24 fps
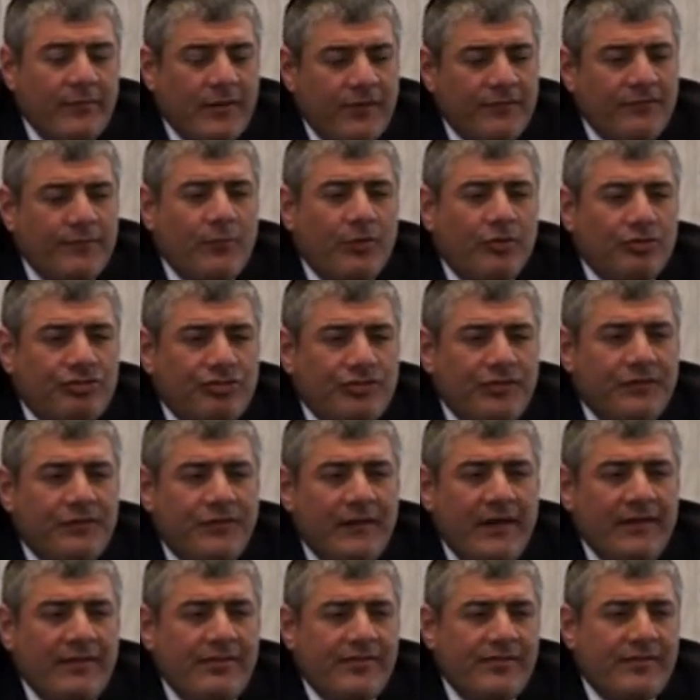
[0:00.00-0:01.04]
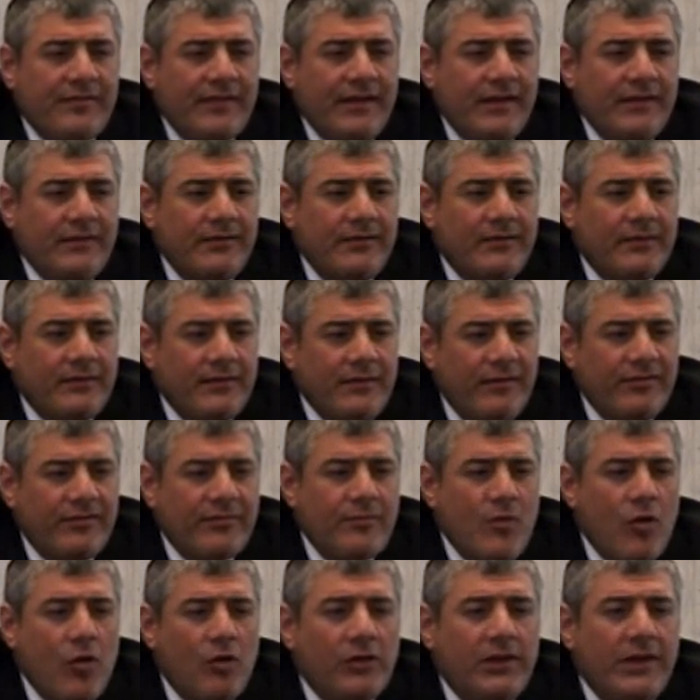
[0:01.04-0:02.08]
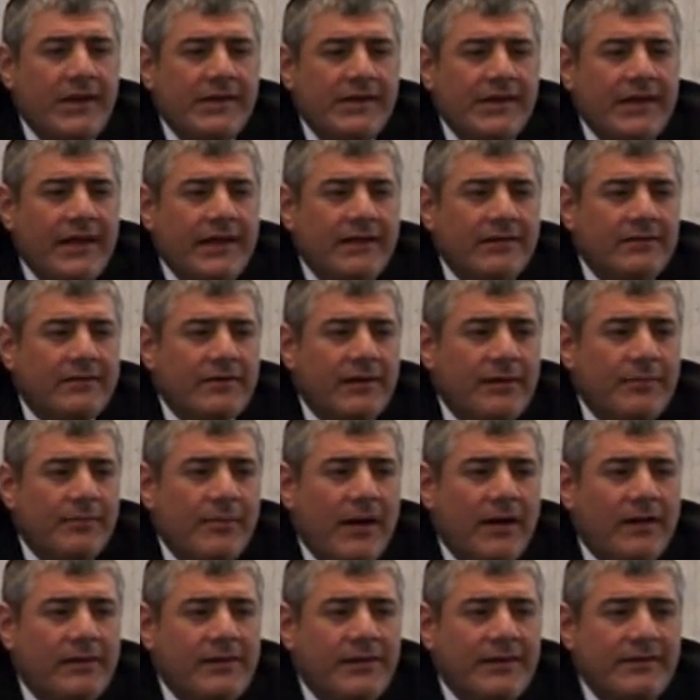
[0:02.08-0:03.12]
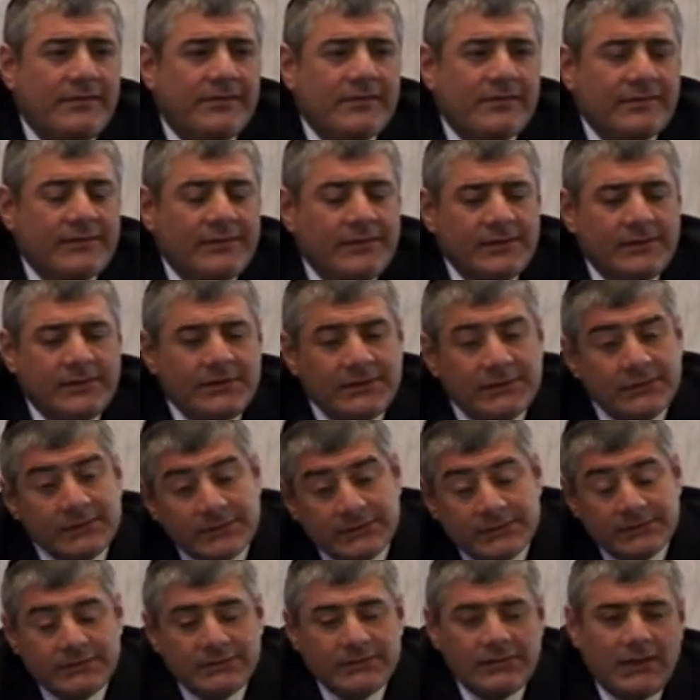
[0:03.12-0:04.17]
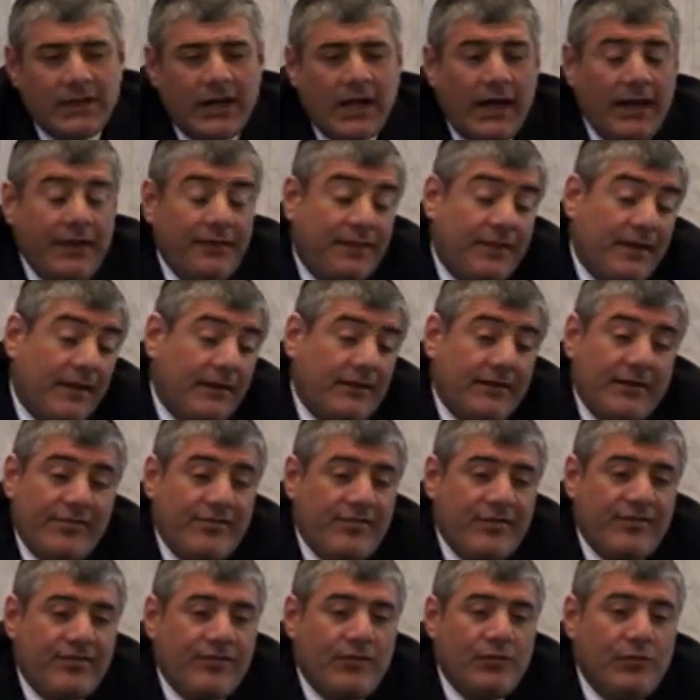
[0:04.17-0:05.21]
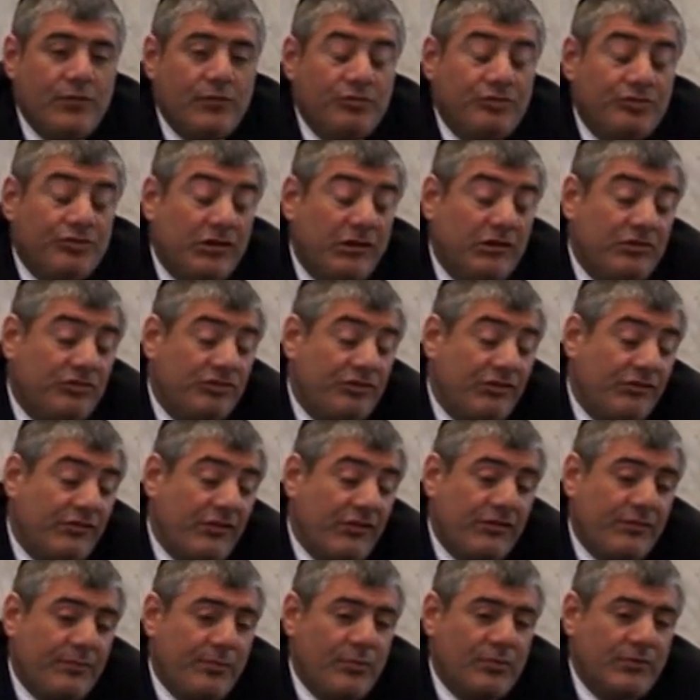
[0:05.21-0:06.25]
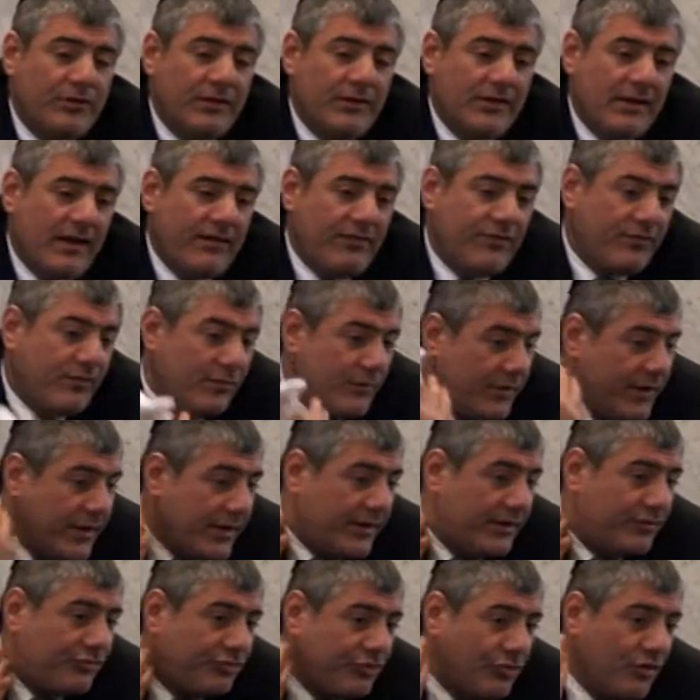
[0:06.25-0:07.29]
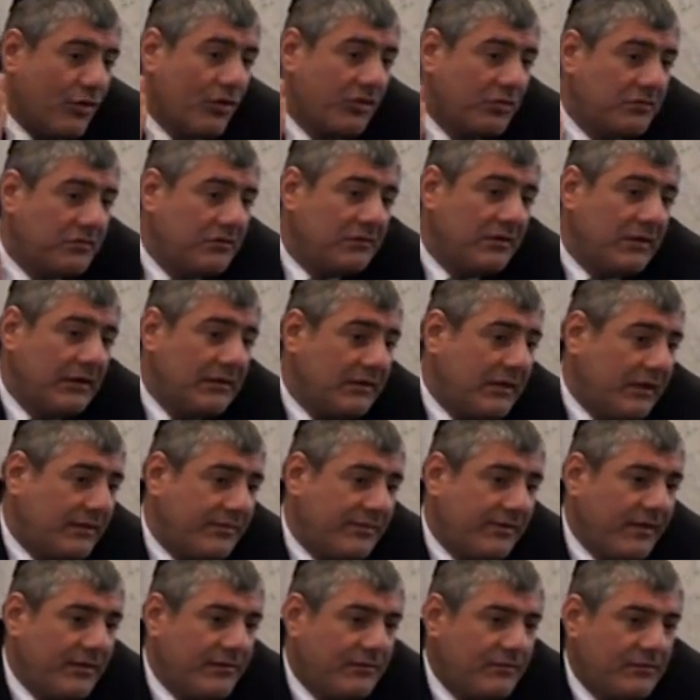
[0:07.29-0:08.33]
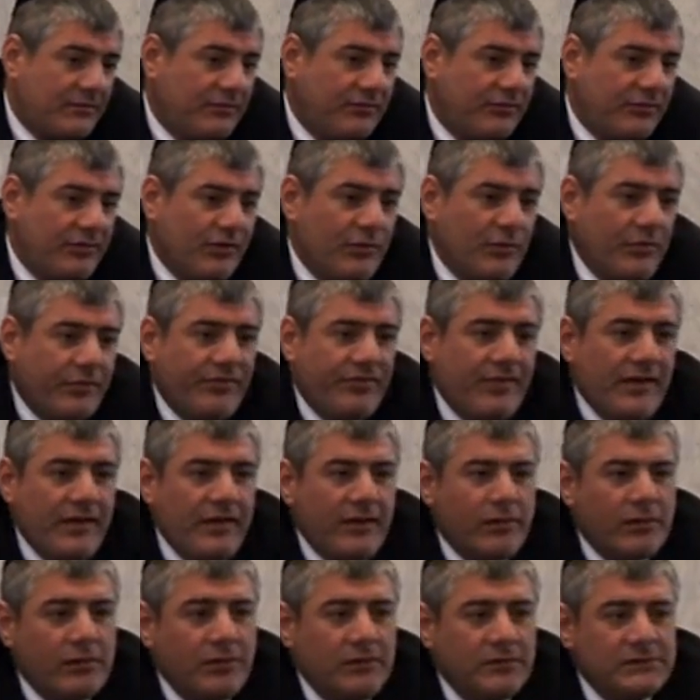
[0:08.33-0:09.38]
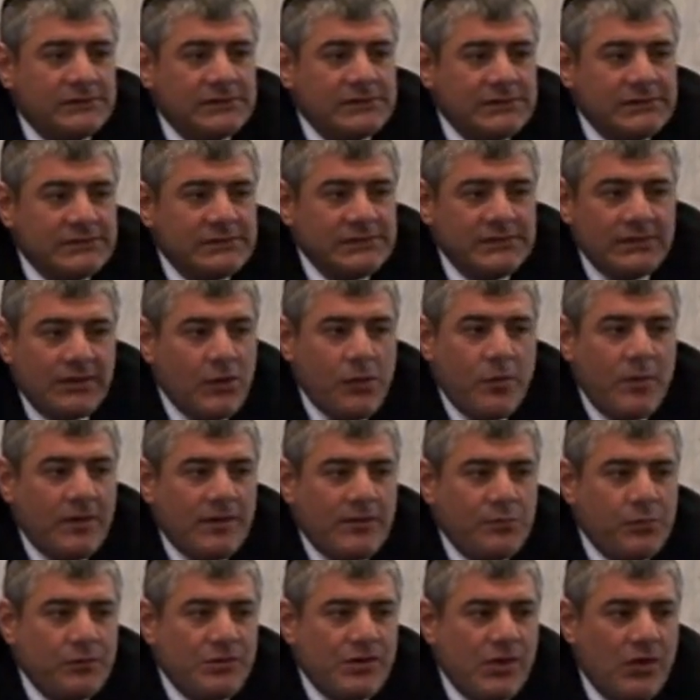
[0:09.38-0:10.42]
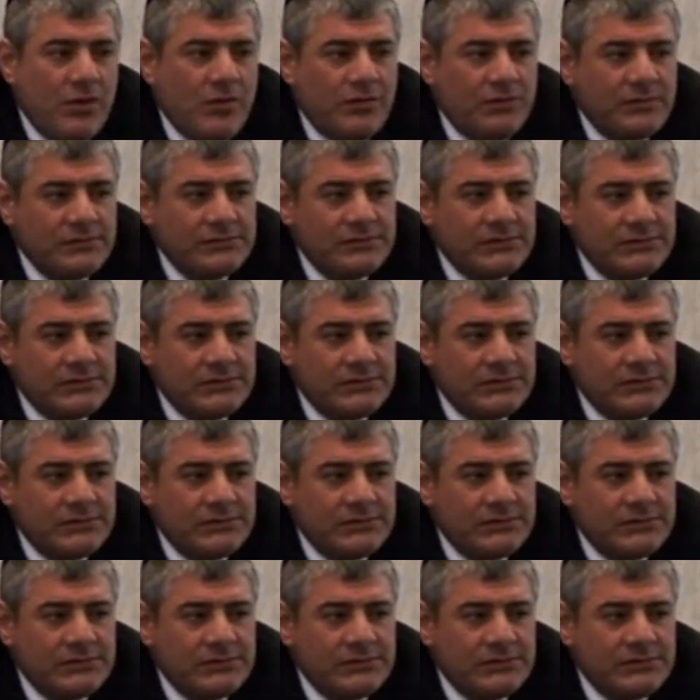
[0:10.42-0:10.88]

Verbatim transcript: Rav Moshe Feinstein is more lenient about it. I think there's a solution. She just put a nice wig, short, and that's it. She looks single. No one would know.